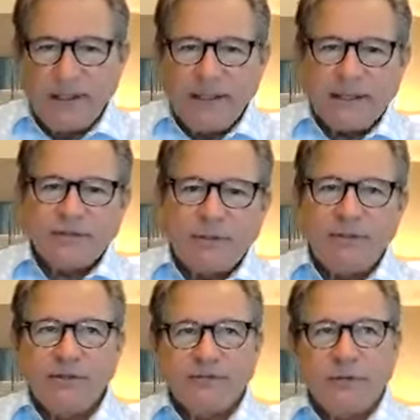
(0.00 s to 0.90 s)
Now, some
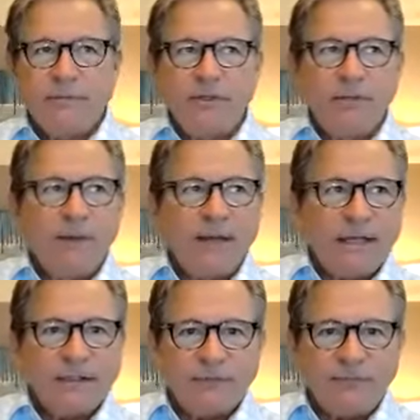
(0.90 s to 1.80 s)
of you may
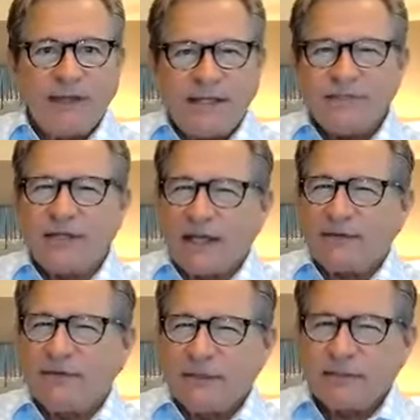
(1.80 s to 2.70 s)
have to phase out
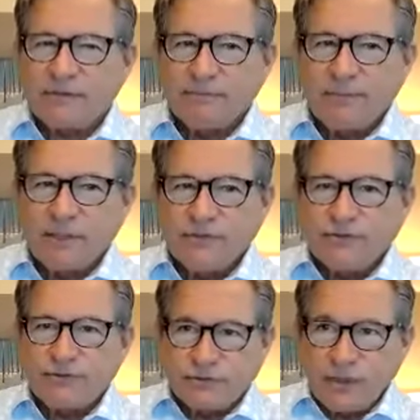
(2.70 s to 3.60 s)
of this
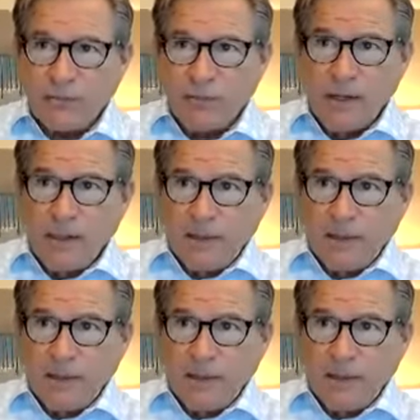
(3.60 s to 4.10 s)
because you're so